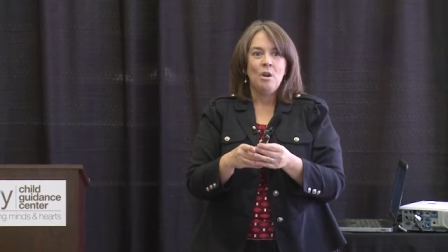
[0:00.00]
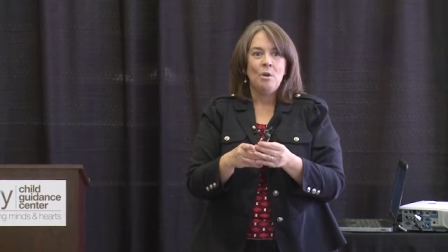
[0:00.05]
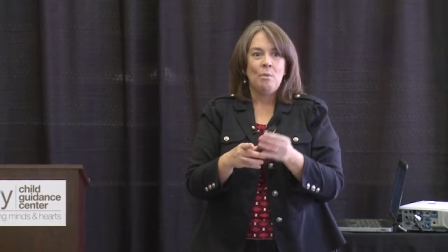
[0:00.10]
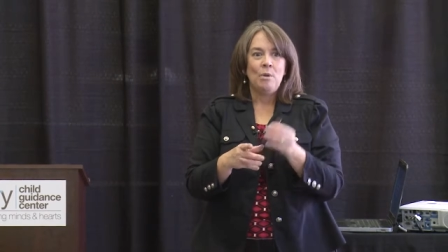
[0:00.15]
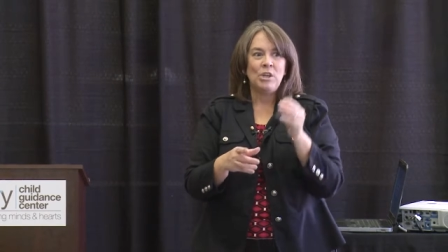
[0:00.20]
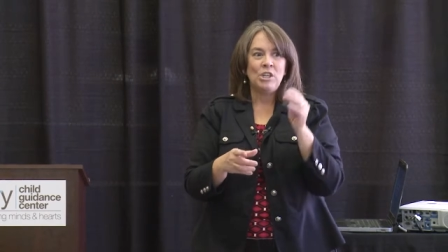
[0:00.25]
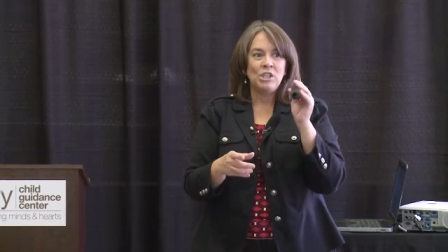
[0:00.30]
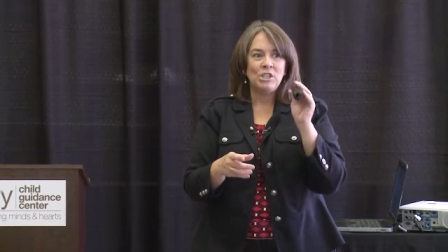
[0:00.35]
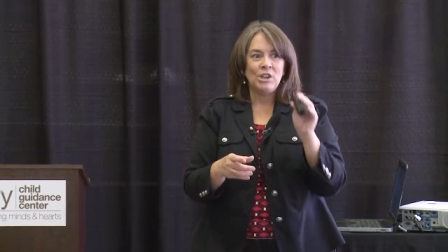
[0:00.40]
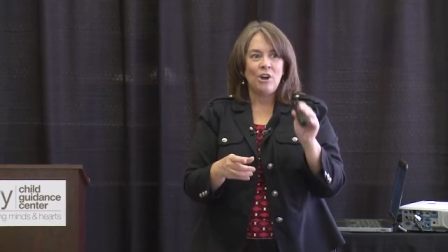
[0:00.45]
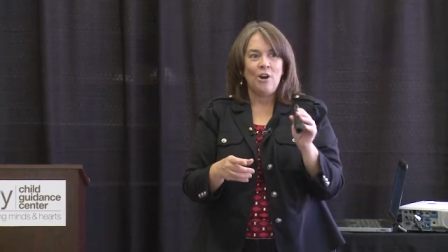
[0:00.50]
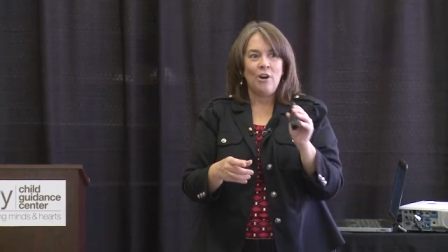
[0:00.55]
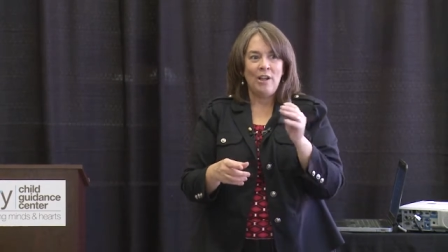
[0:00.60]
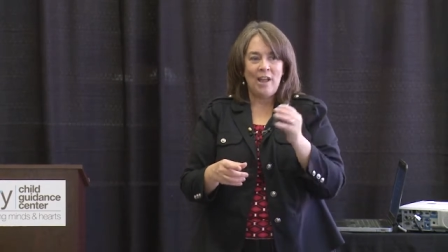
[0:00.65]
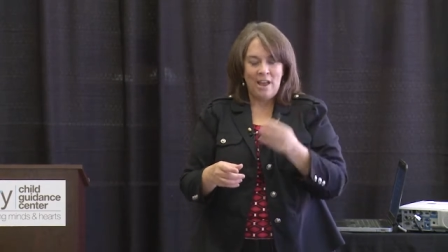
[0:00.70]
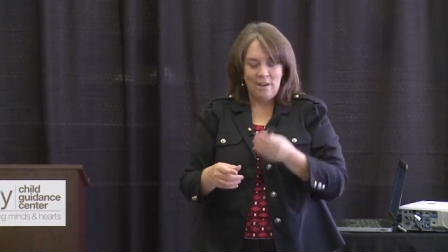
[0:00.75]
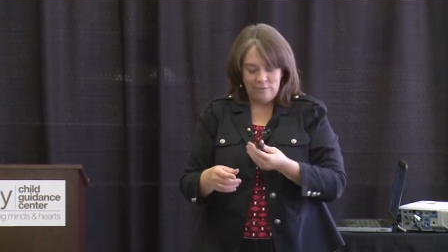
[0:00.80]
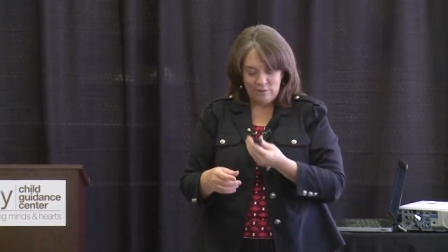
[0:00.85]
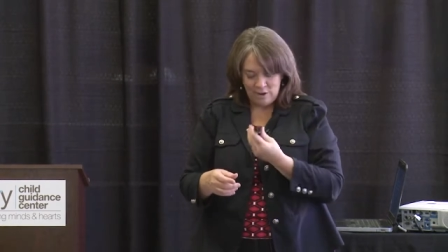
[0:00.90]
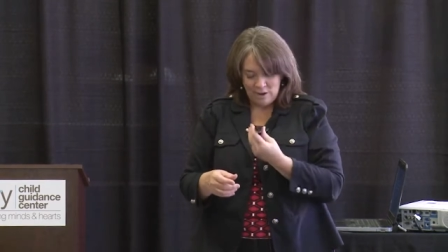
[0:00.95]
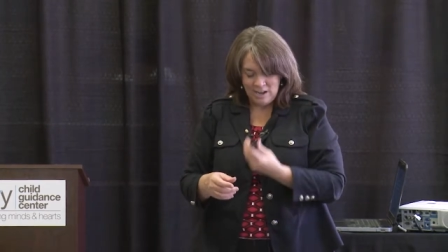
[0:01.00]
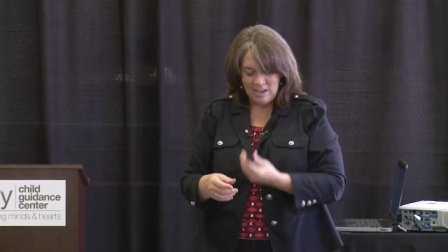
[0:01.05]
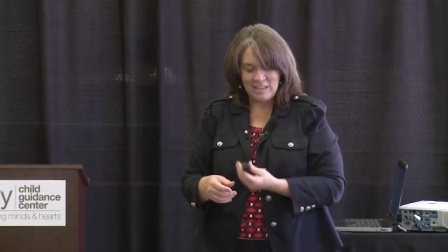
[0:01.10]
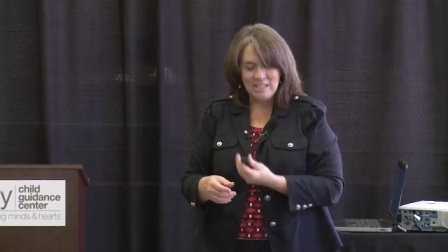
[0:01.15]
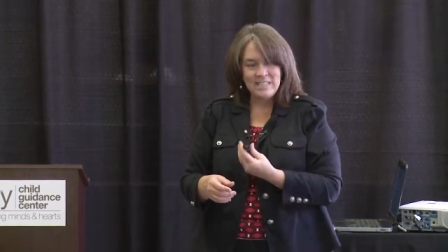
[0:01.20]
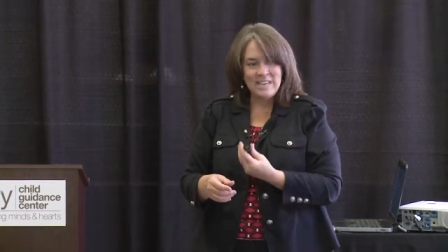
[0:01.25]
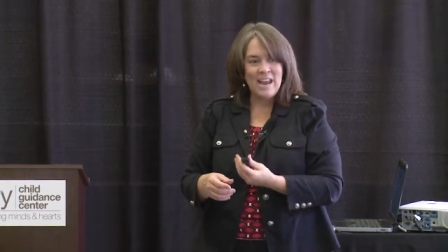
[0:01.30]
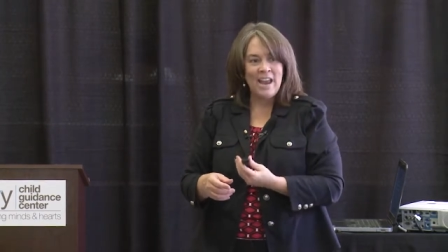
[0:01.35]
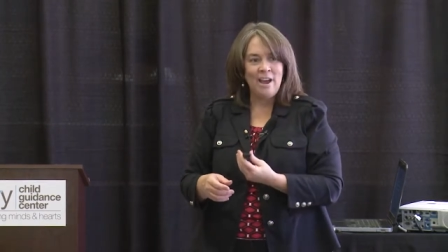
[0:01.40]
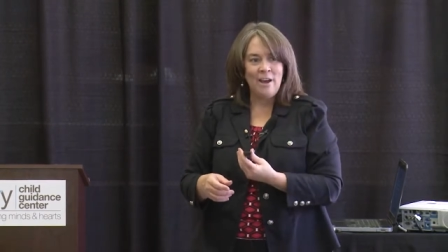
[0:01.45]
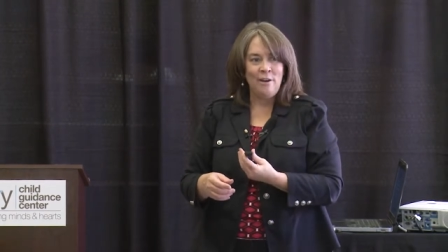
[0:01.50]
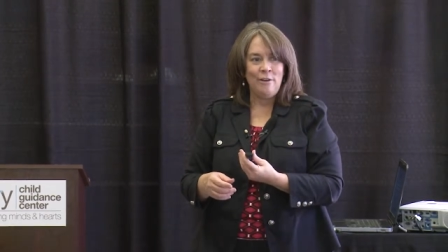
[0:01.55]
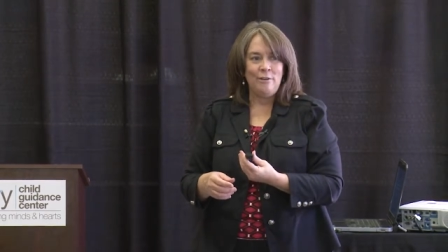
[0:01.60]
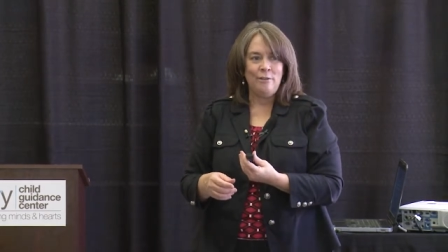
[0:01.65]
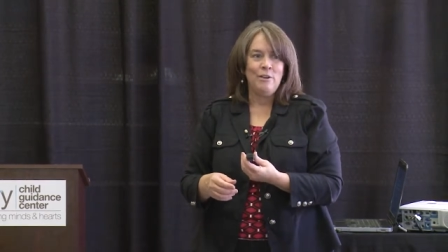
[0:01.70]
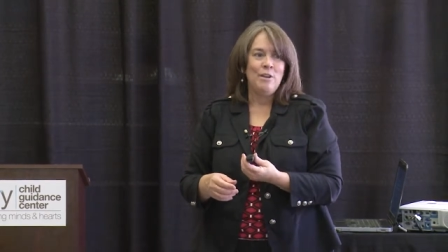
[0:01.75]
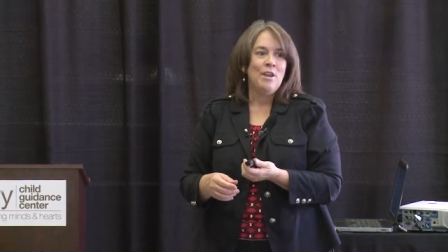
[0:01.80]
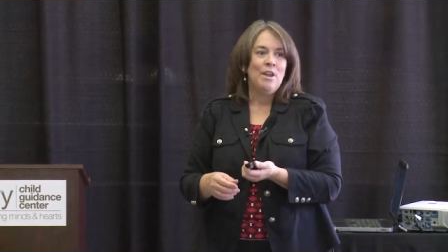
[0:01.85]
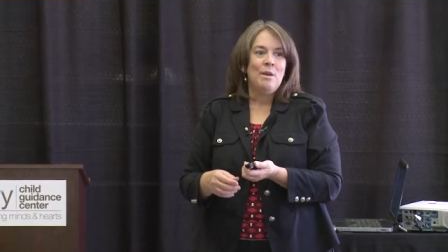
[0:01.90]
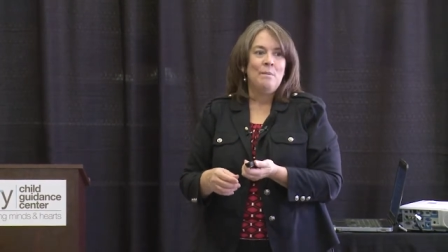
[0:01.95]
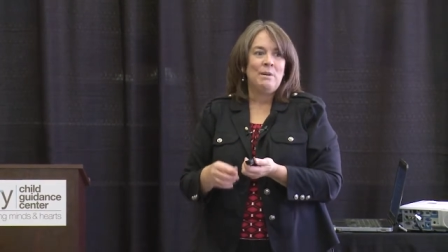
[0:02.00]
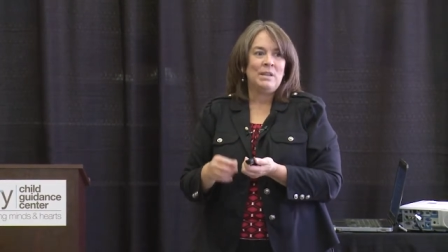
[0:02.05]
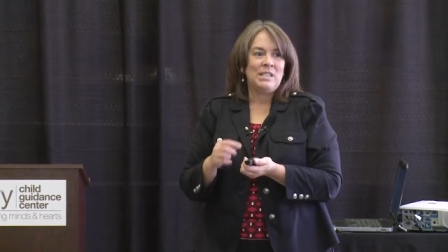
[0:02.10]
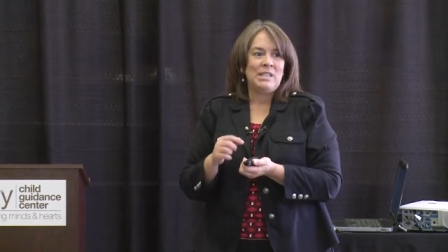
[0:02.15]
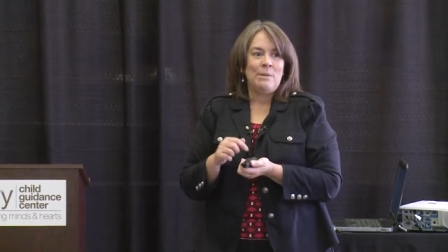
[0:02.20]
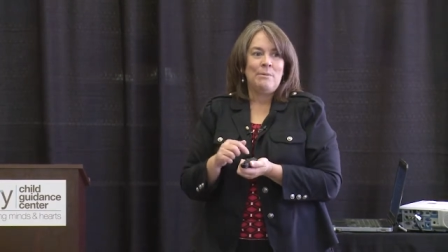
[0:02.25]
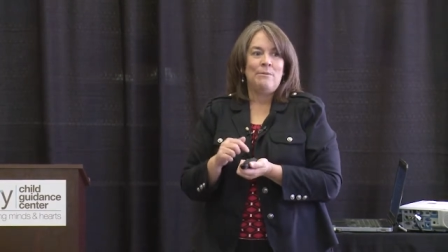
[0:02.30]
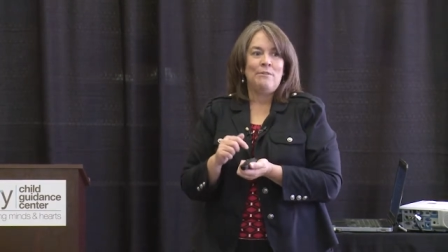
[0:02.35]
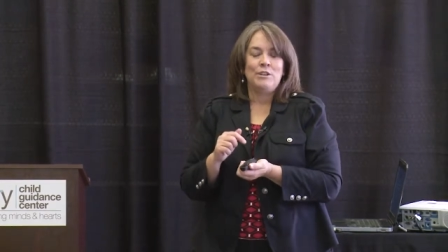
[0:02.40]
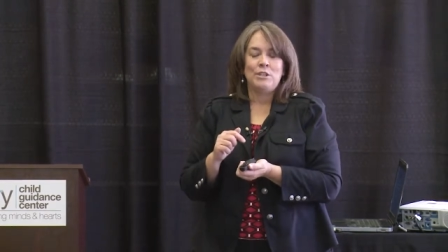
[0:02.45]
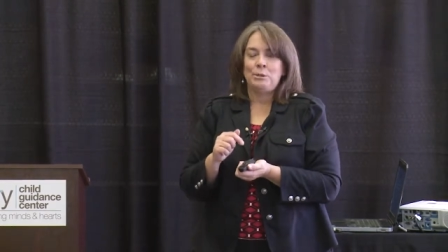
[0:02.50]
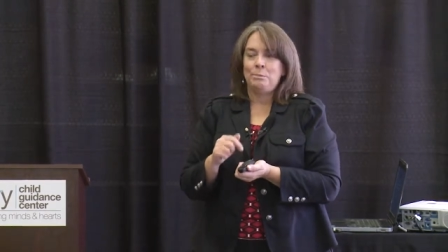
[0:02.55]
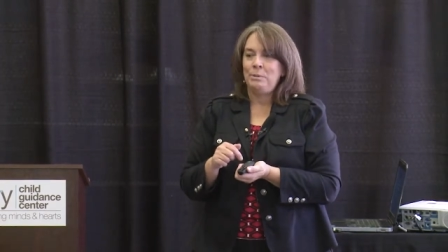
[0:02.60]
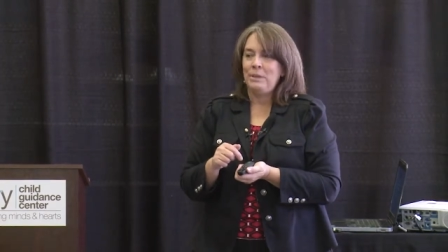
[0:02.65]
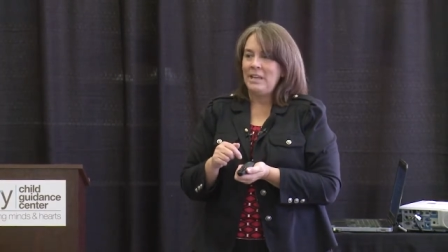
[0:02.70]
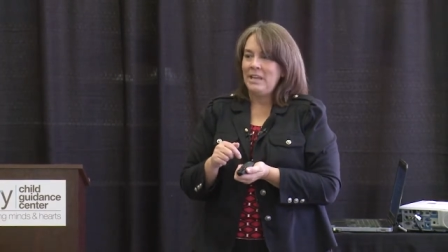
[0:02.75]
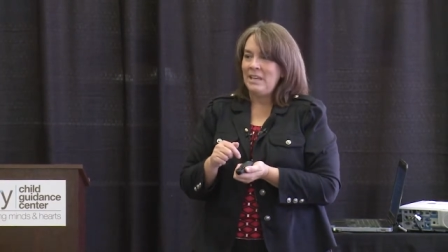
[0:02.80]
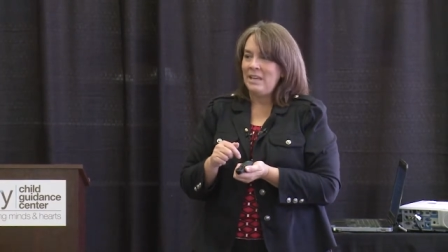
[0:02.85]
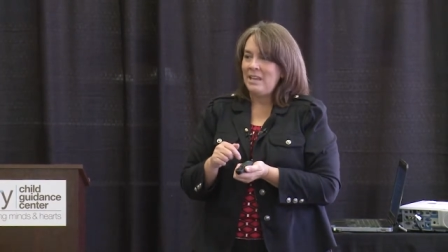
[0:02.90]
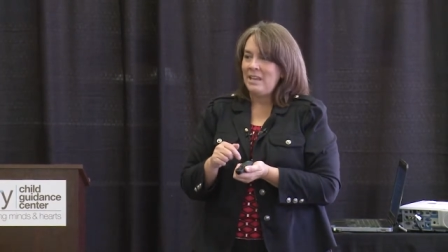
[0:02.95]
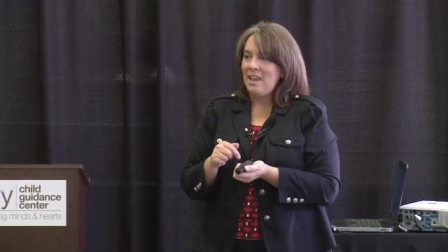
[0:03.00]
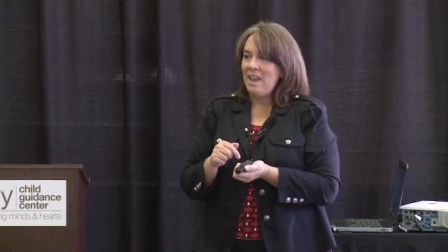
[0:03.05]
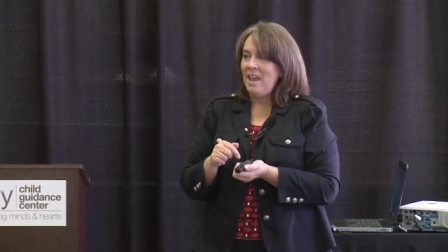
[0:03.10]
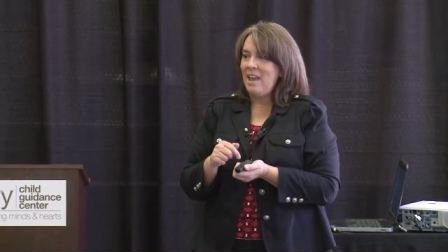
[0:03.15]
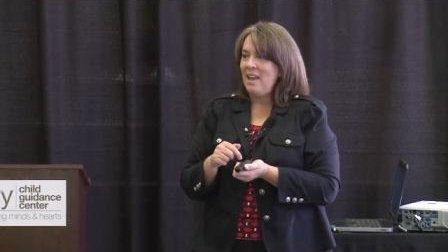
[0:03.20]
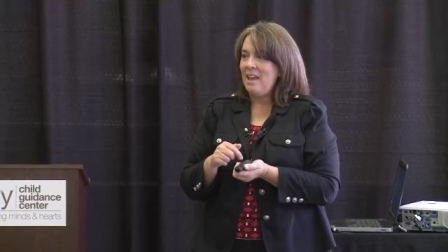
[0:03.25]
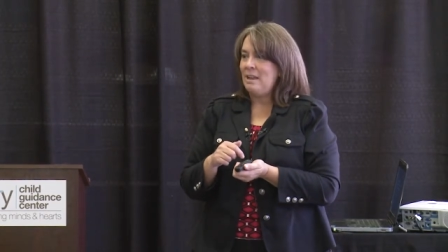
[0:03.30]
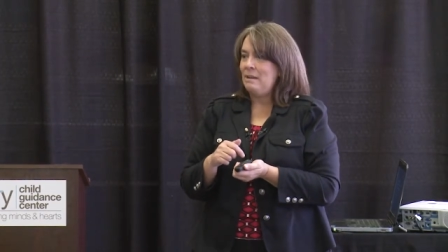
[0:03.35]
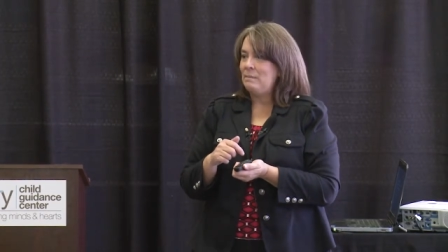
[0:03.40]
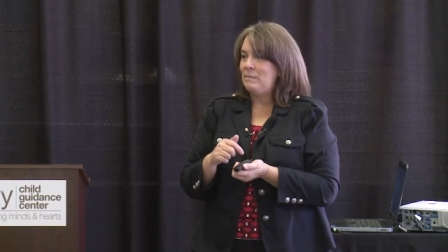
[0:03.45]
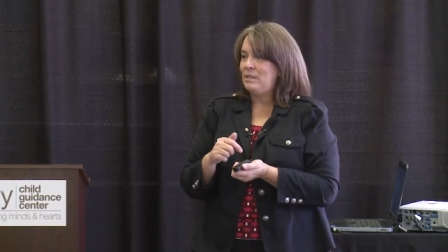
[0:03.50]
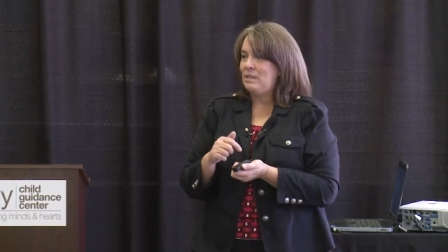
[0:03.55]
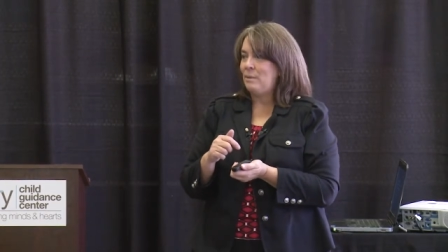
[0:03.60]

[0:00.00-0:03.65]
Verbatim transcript: We just all have our head down. But some of us are playing a game,